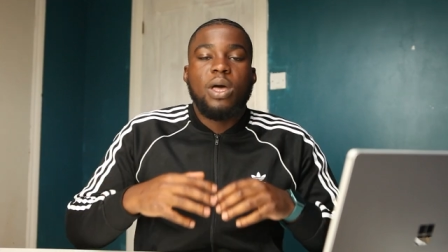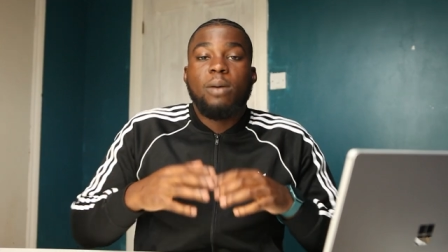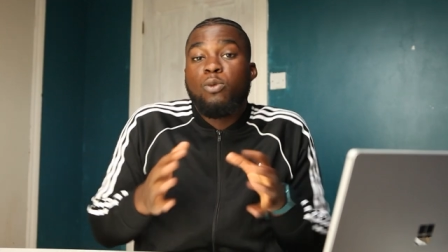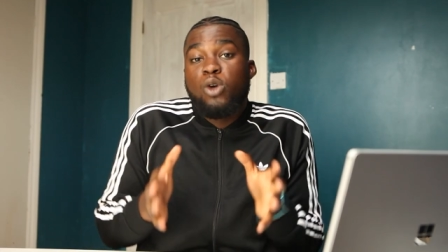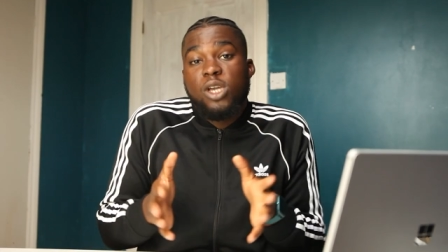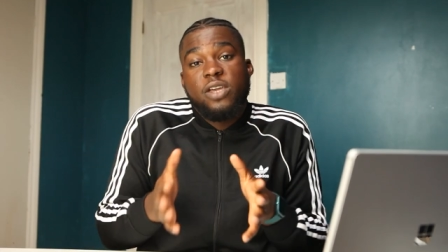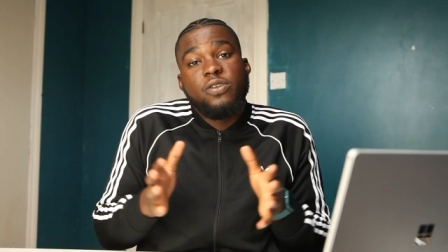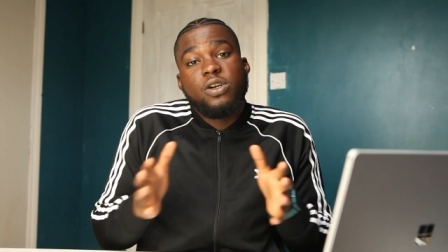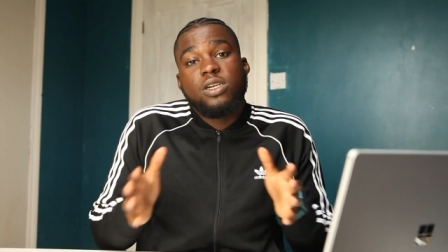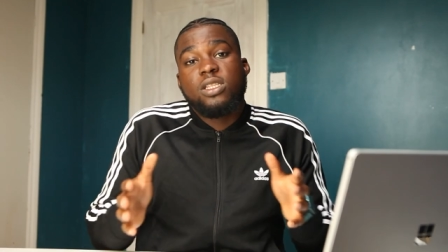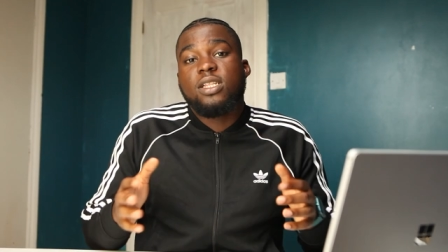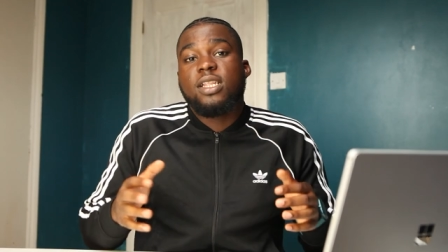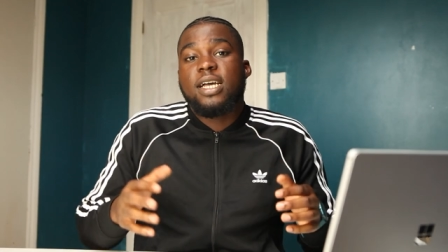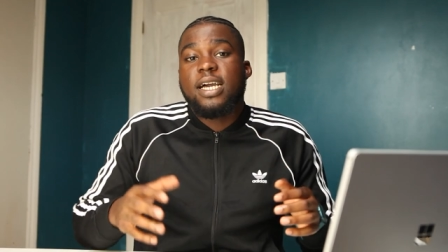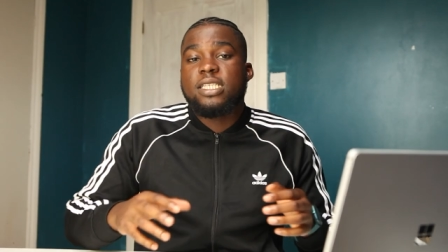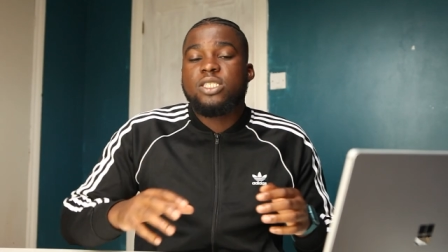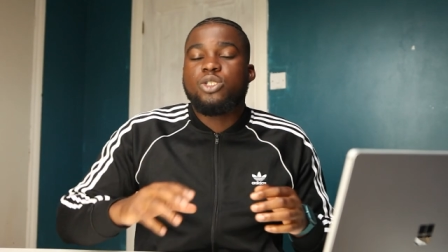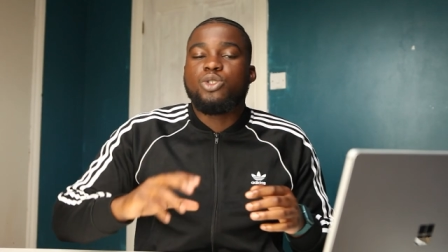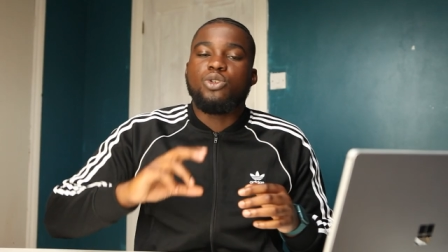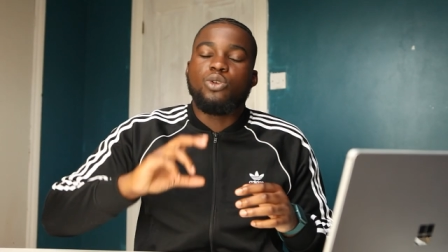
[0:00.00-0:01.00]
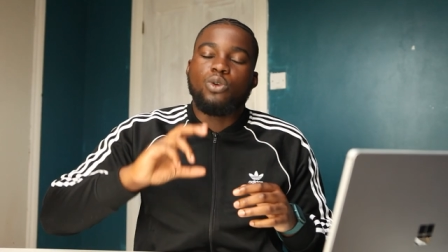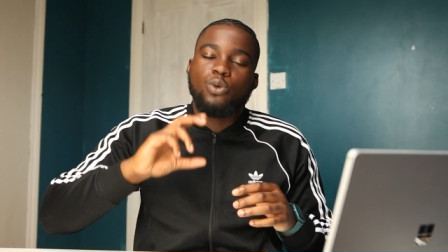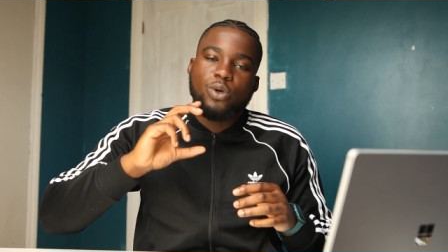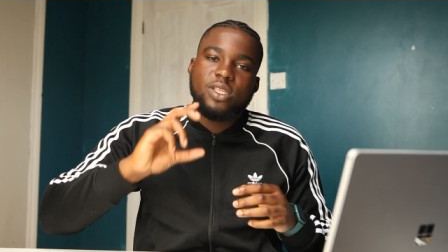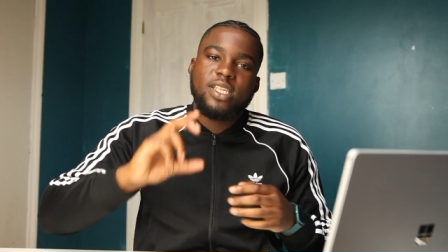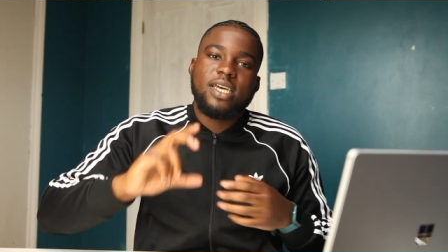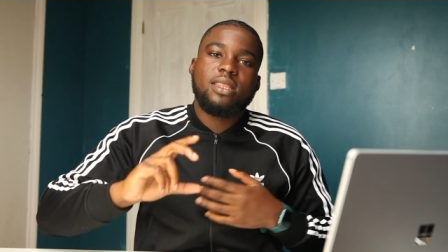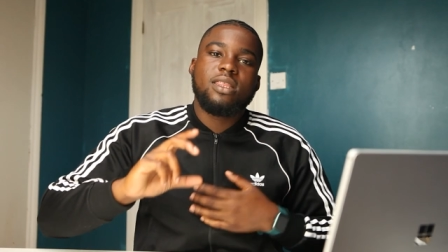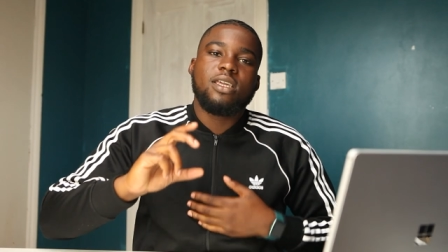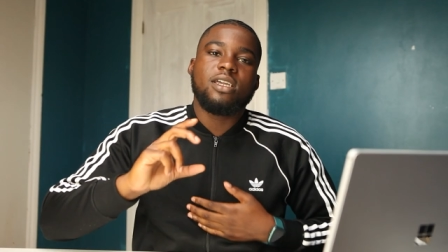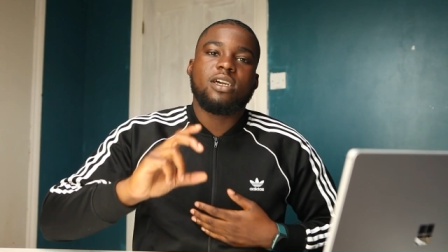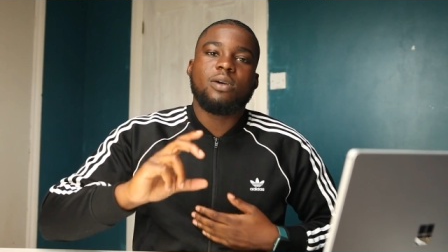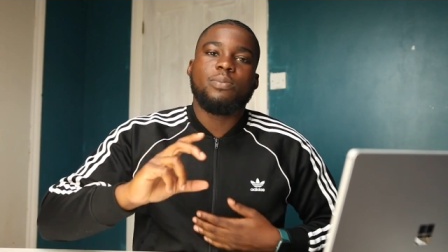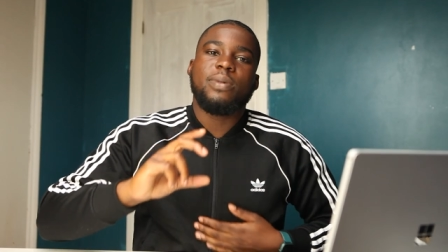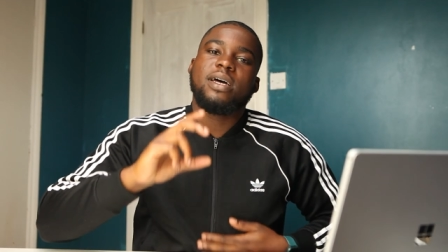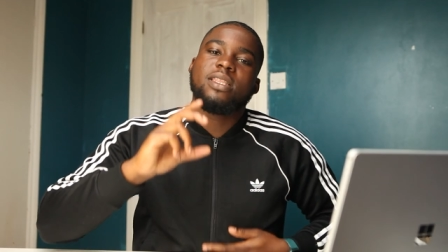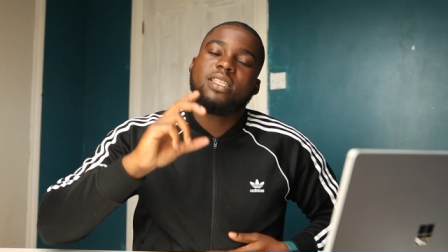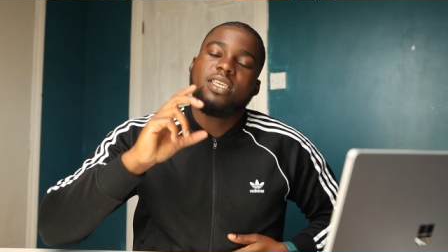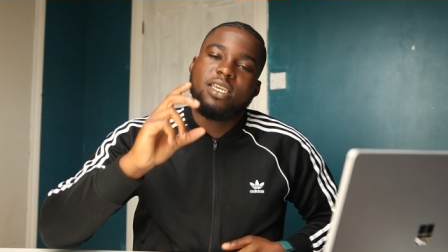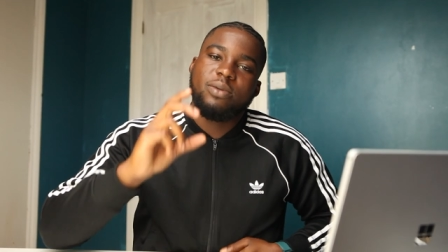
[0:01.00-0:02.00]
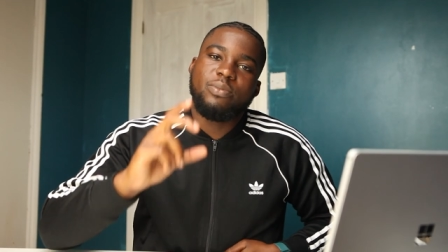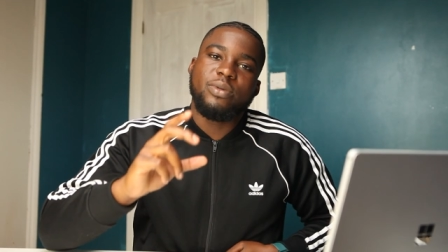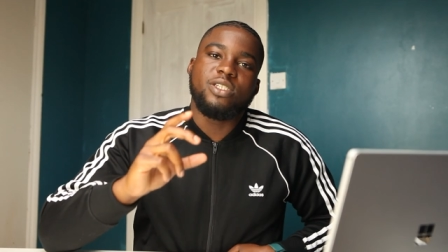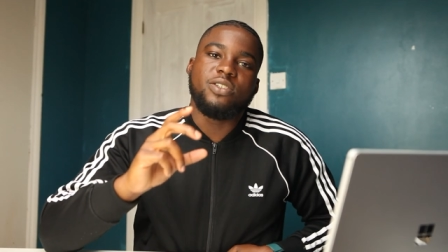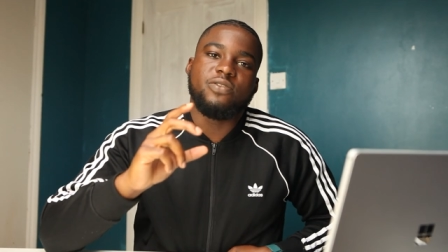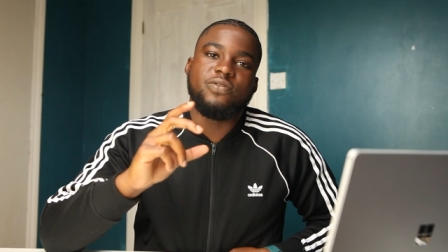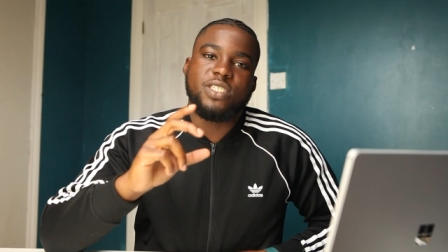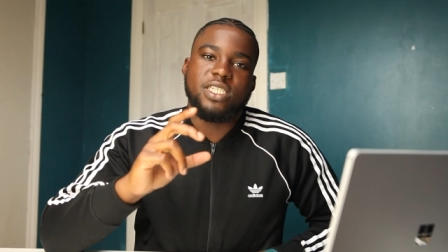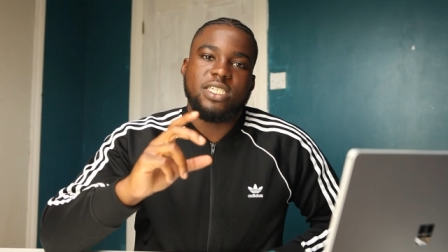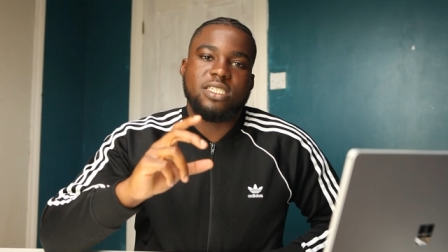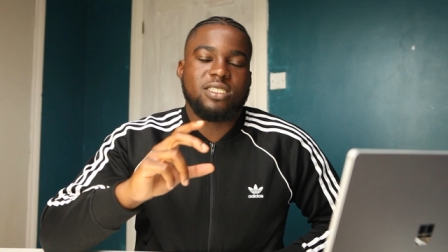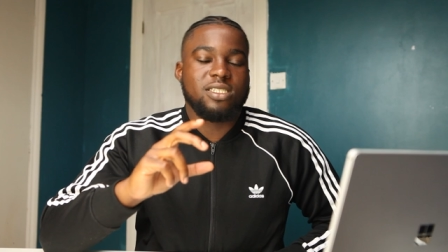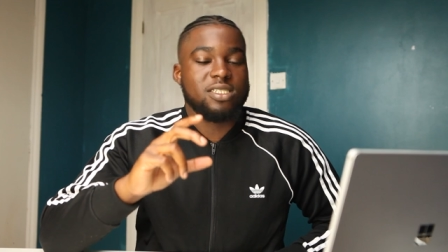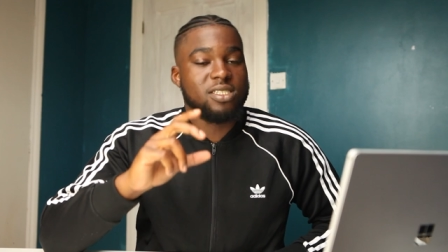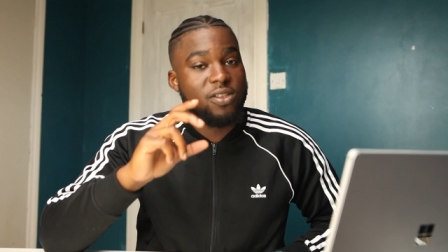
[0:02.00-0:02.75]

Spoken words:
I'm not even going to lie to you. When I think about the image of Jesus,